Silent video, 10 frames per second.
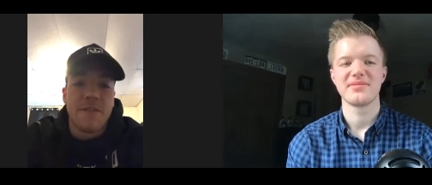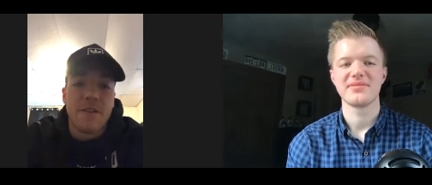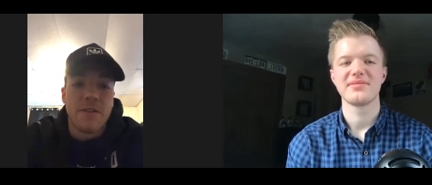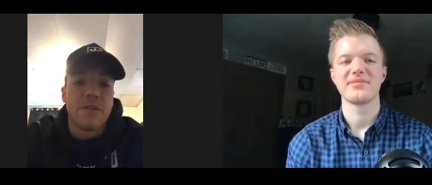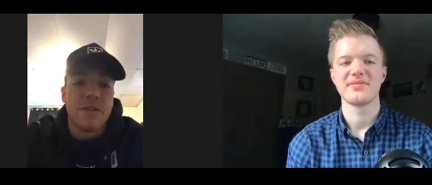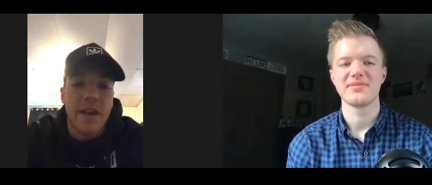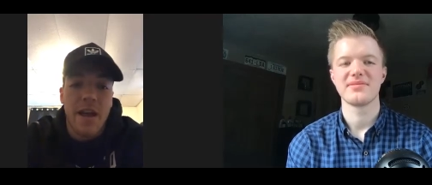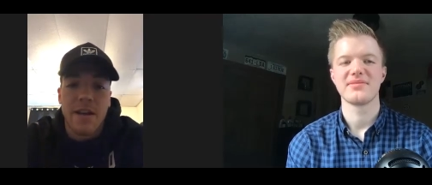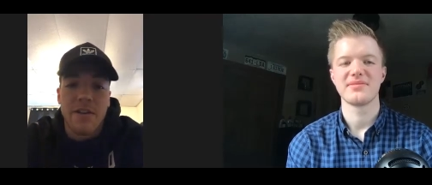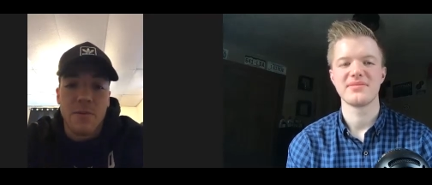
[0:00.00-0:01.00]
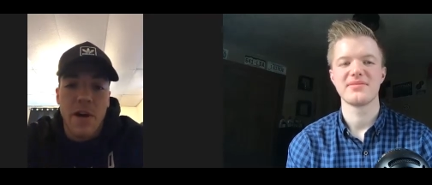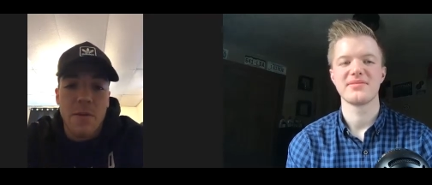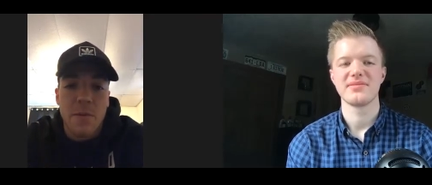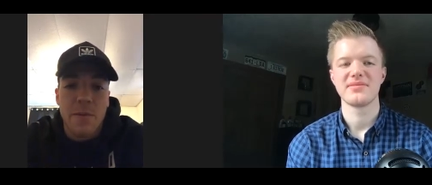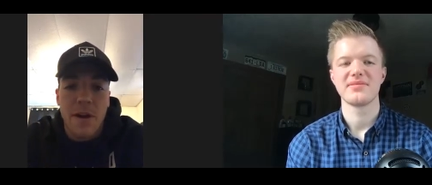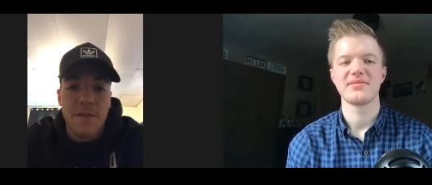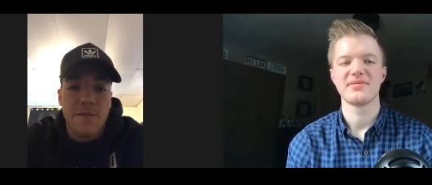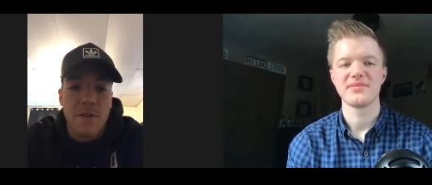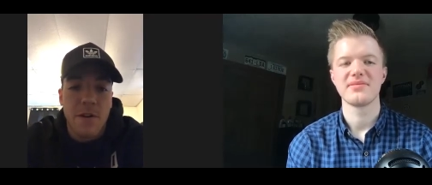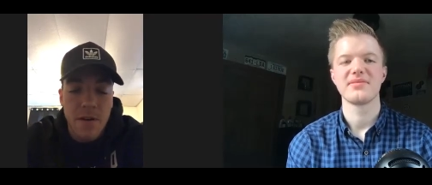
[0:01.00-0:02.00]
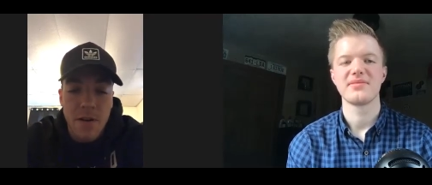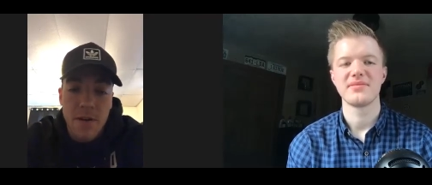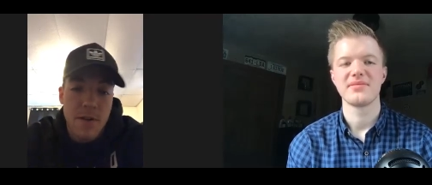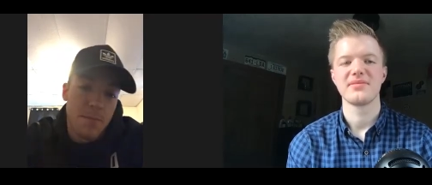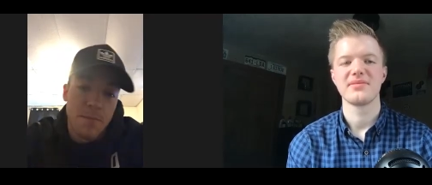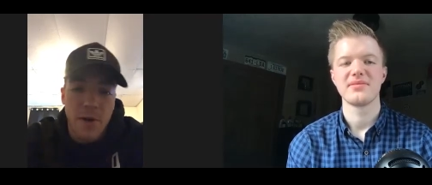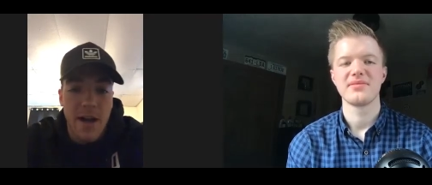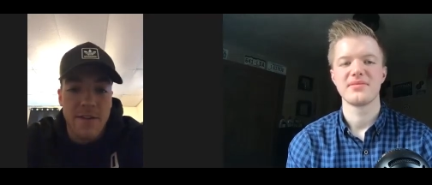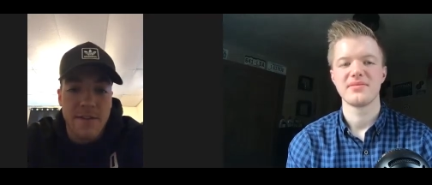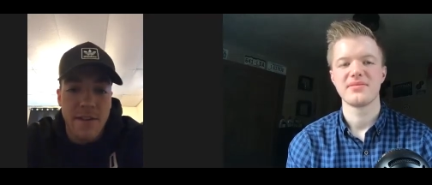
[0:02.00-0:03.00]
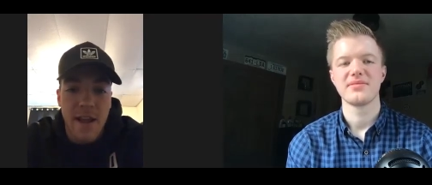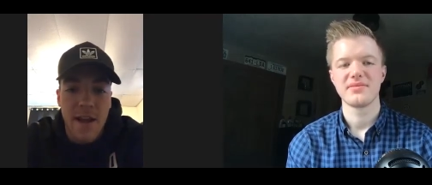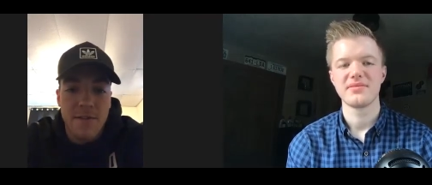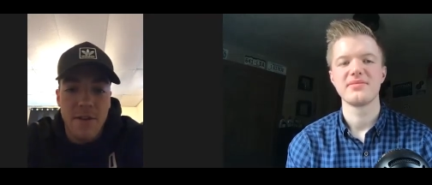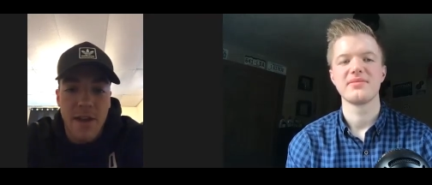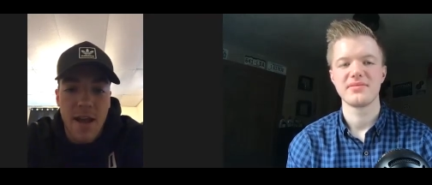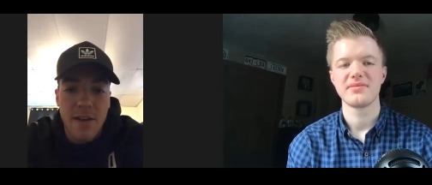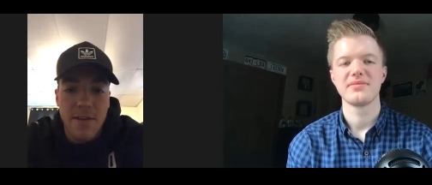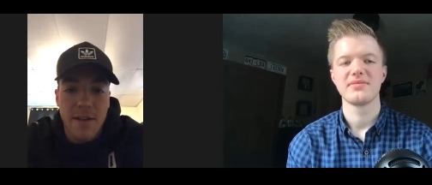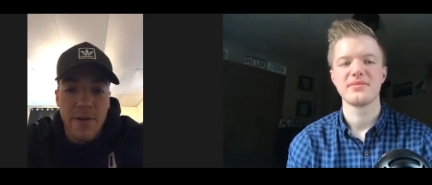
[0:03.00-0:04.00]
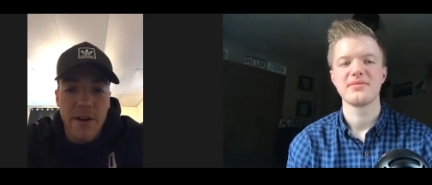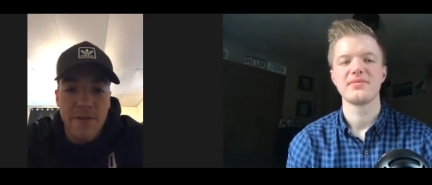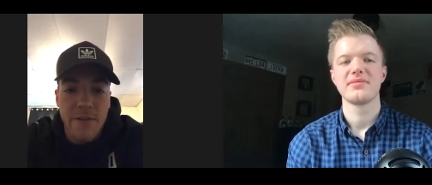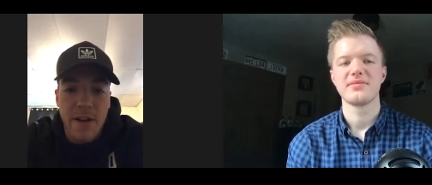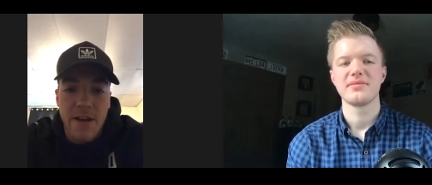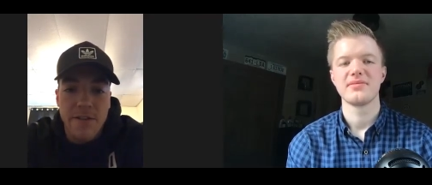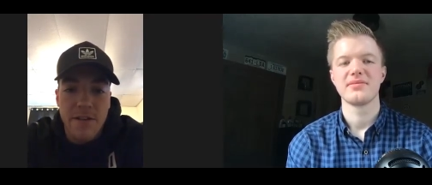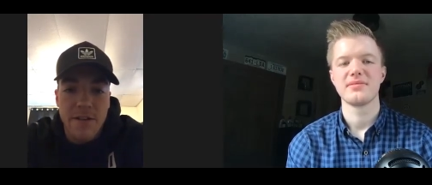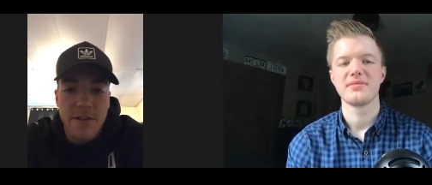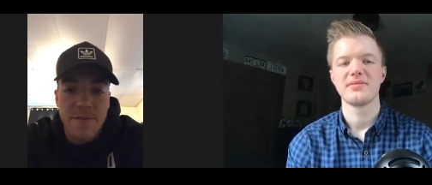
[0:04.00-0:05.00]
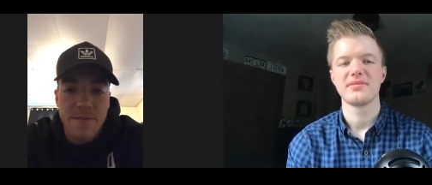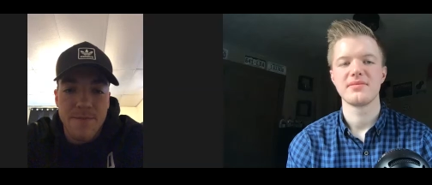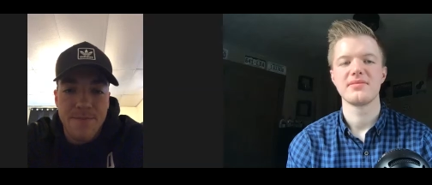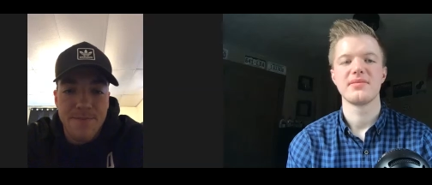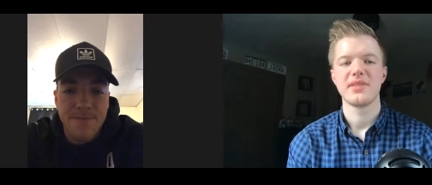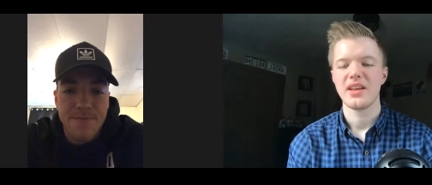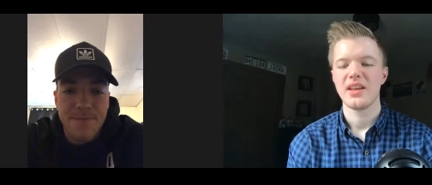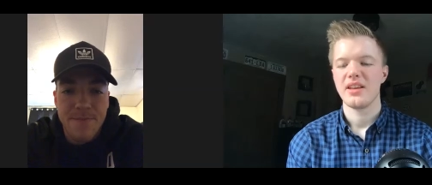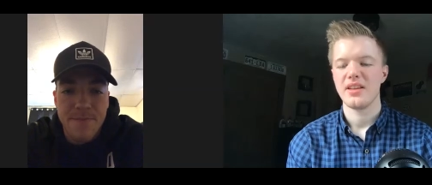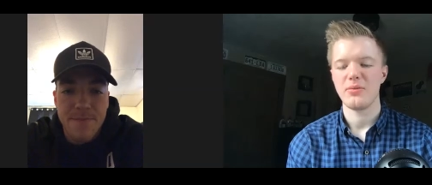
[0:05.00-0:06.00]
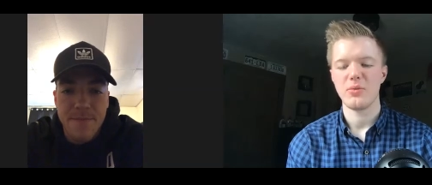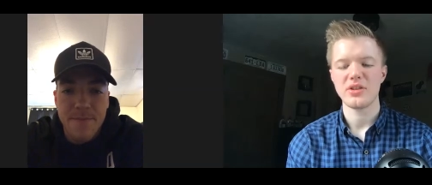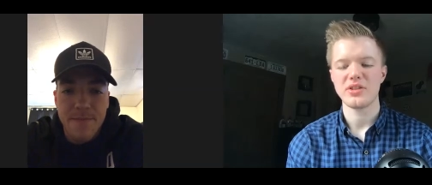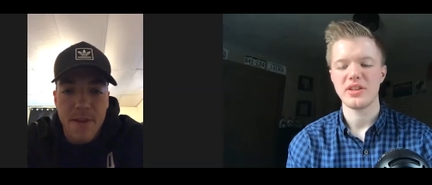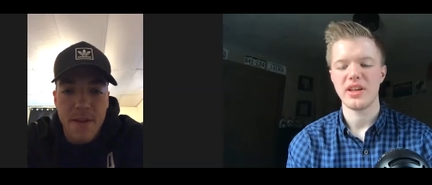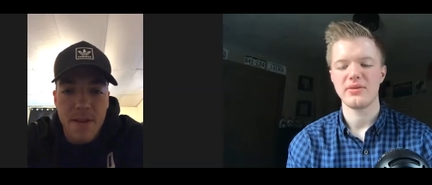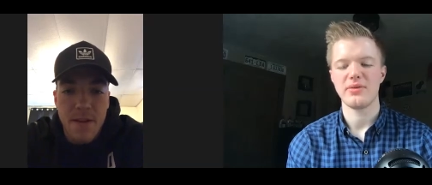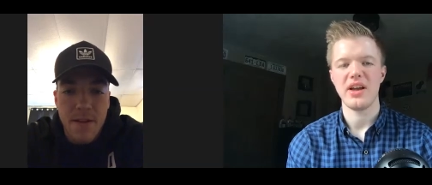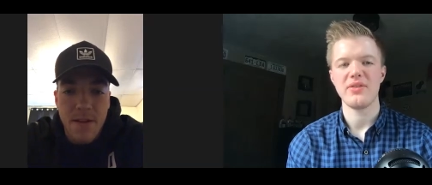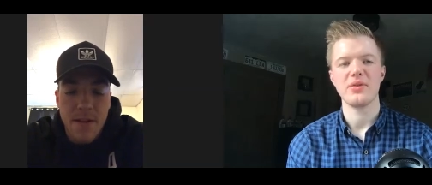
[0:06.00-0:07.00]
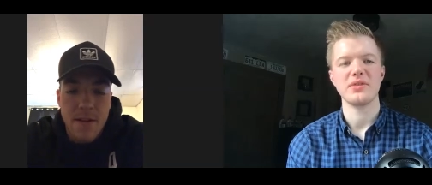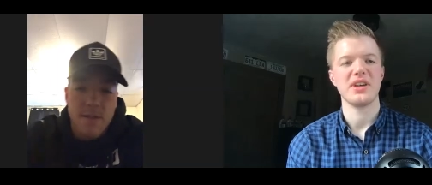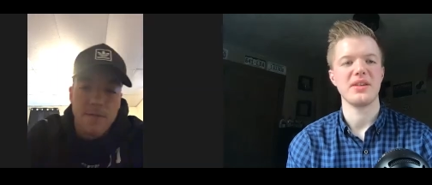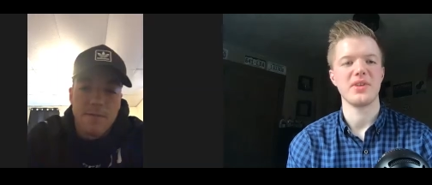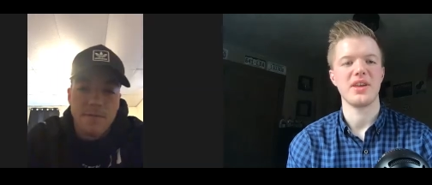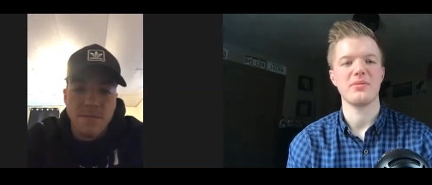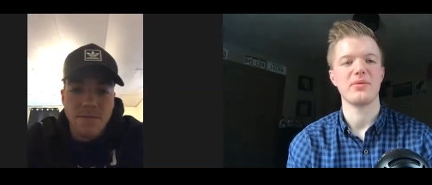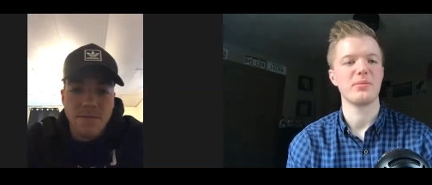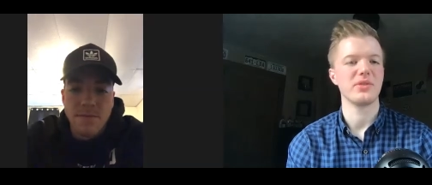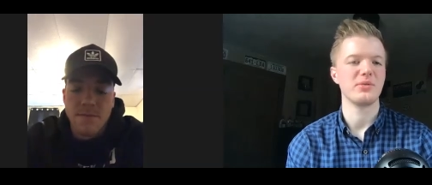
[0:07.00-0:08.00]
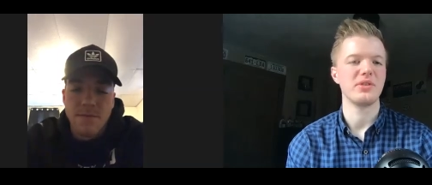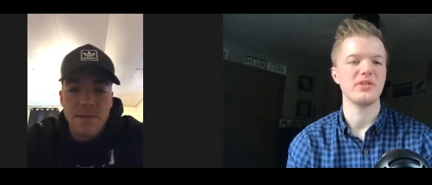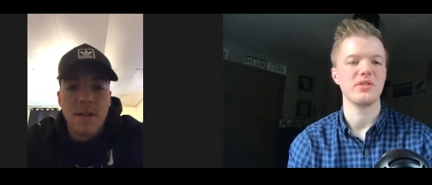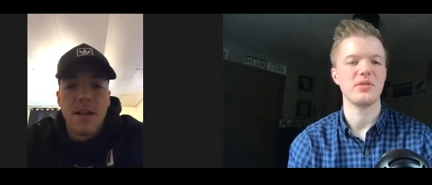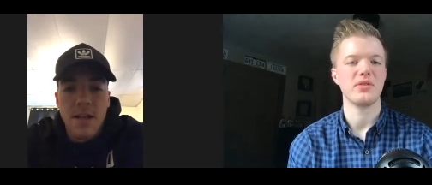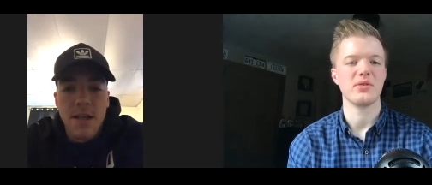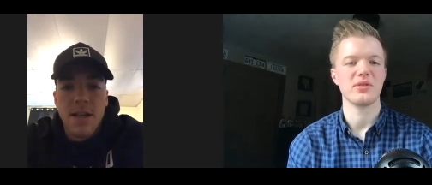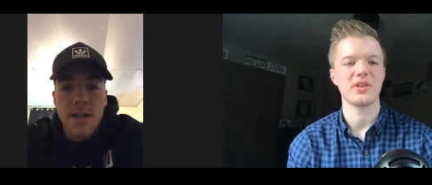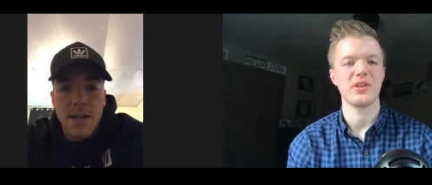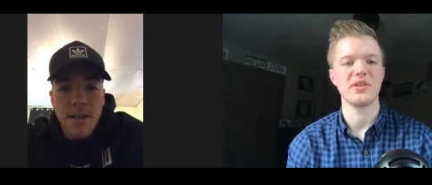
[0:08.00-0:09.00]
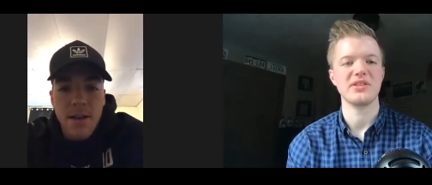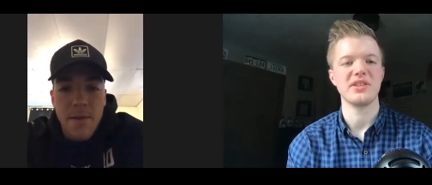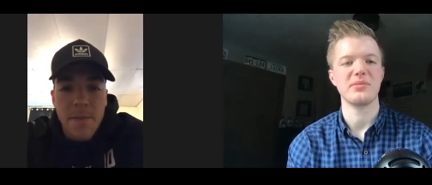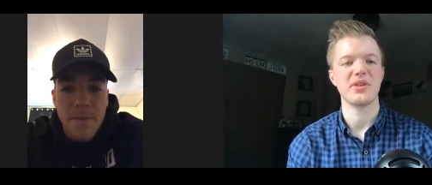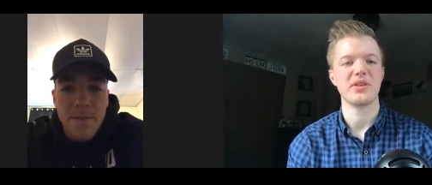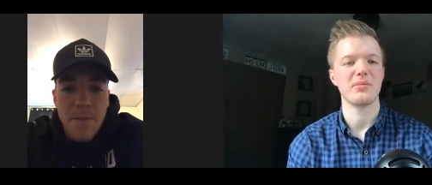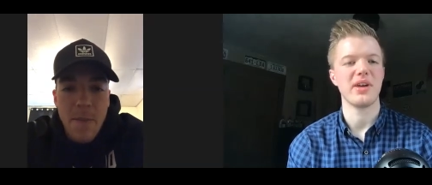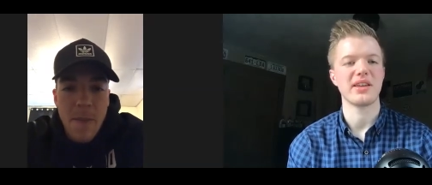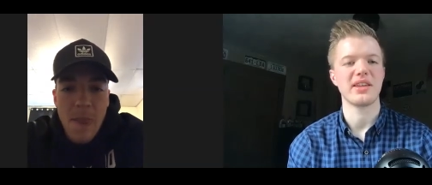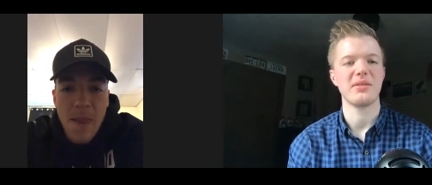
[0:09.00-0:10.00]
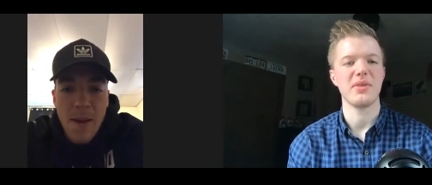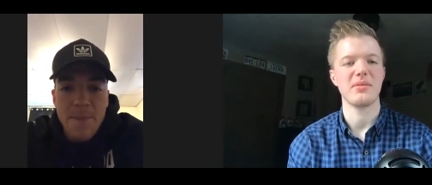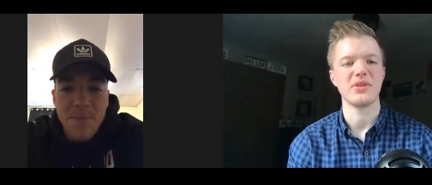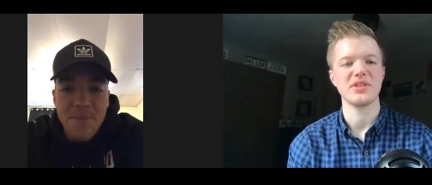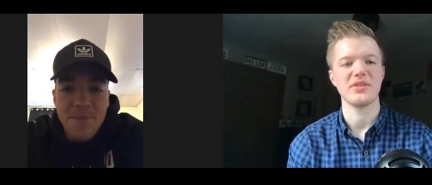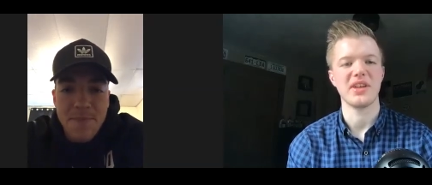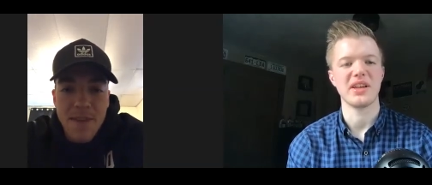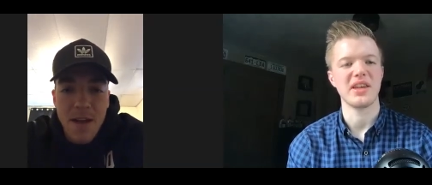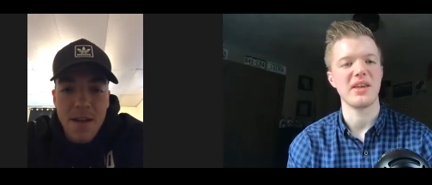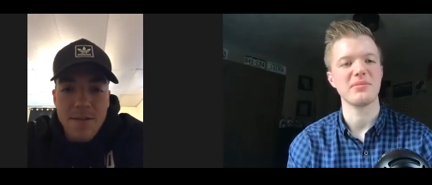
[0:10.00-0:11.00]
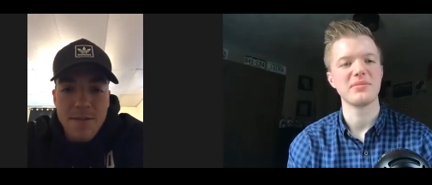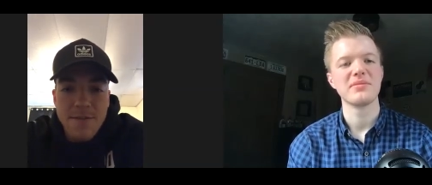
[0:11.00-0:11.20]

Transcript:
Speaker 1: and you do what you can to get your body prepared for practice the day after that and get ready for the next series.
Speaker 2: And watching that five overtime game between Duluth and North Dakota, did it bring back any memories of that game?